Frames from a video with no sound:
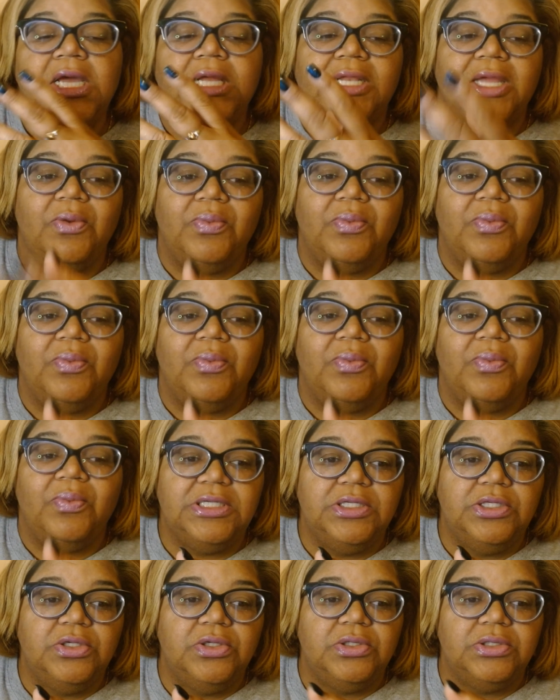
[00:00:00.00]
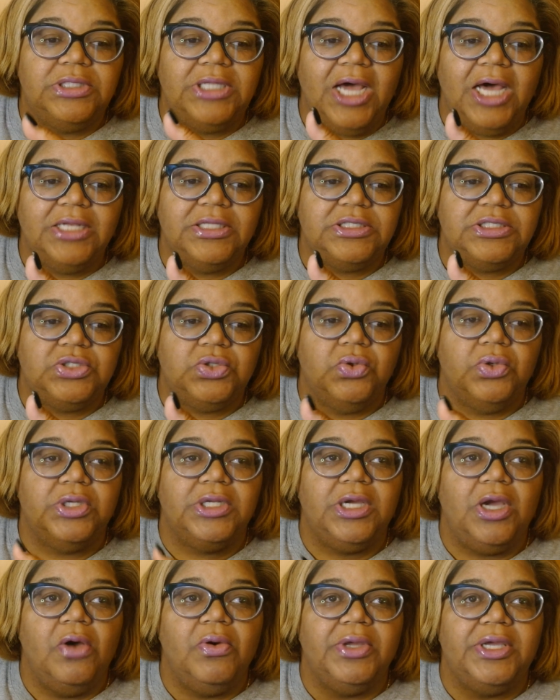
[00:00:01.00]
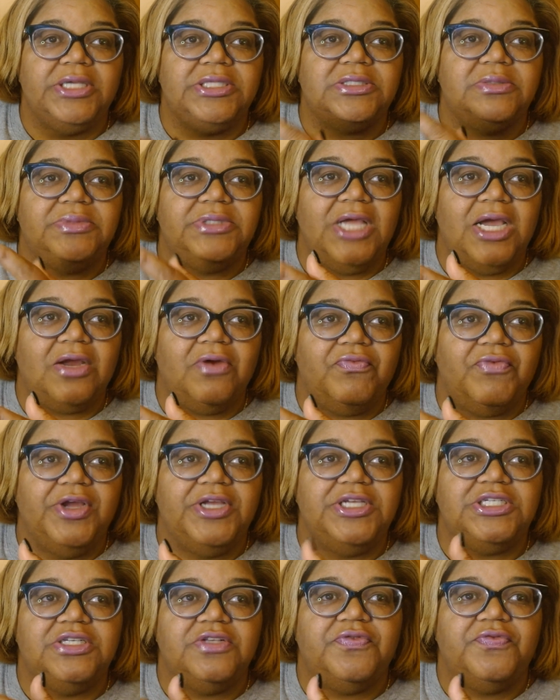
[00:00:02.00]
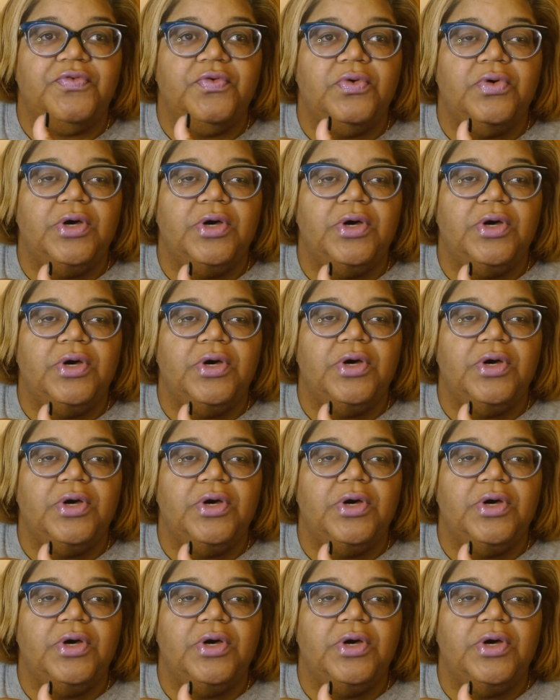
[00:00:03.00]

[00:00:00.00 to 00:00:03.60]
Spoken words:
They went to the little dollar store to go get some decorations for